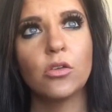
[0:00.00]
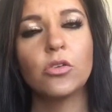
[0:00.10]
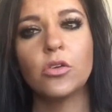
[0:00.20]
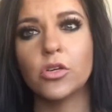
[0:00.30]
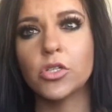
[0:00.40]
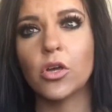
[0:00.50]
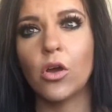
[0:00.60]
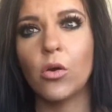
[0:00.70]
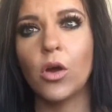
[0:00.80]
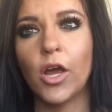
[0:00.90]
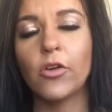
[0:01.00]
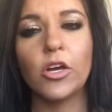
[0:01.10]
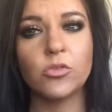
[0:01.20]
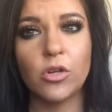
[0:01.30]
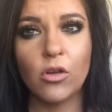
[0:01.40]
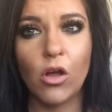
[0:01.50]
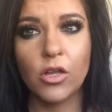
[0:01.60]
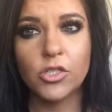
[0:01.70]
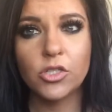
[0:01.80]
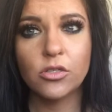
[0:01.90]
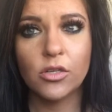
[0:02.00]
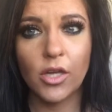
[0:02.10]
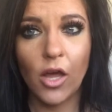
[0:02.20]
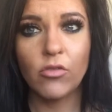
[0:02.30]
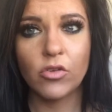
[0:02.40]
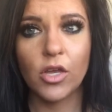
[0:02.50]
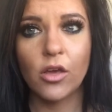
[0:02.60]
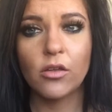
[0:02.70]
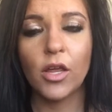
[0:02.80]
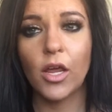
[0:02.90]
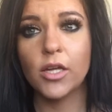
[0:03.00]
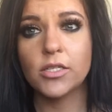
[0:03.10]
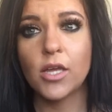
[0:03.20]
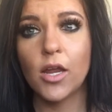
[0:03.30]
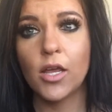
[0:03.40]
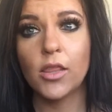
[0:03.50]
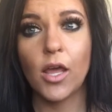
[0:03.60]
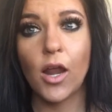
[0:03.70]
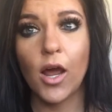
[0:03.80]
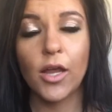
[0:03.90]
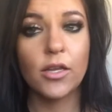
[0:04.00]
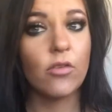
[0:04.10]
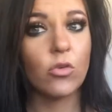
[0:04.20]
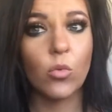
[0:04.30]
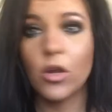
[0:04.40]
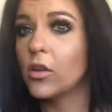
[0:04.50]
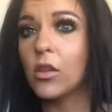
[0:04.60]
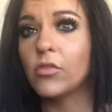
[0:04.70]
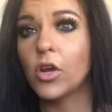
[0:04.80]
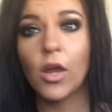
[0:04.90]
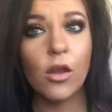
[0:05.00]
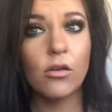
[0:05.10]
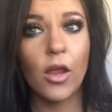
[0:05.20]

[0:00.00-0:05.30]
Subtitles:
2 years ago, I graduated college in California and decided that I never wanted to live here again.